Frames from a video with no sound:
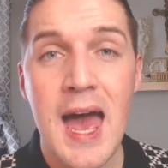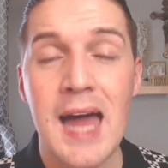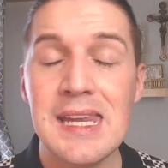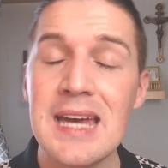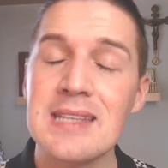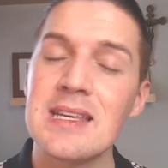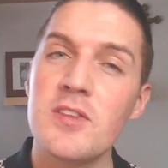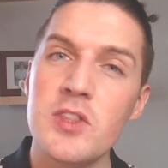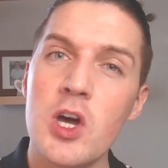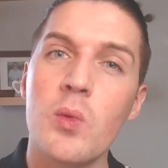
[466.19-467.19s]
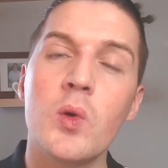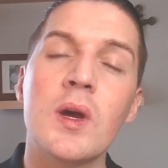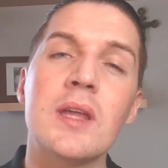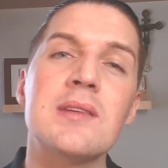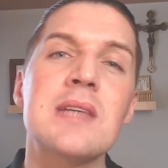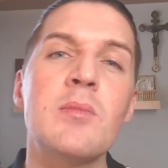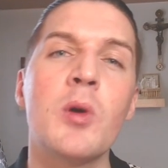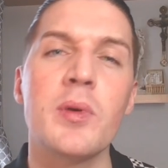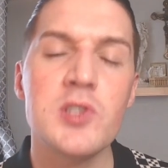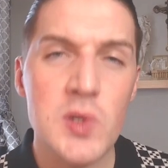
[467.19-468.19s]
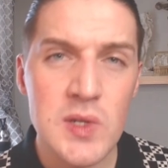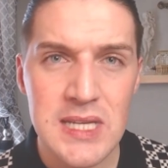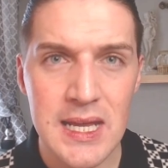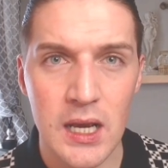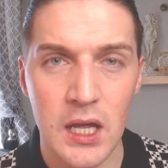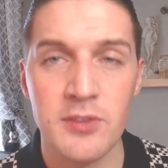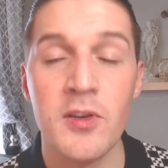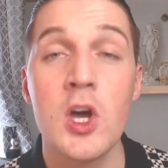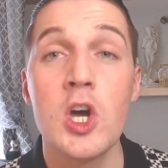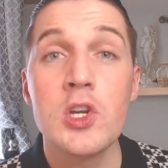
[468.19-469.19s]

And yes, even though we all get the same opportunity in life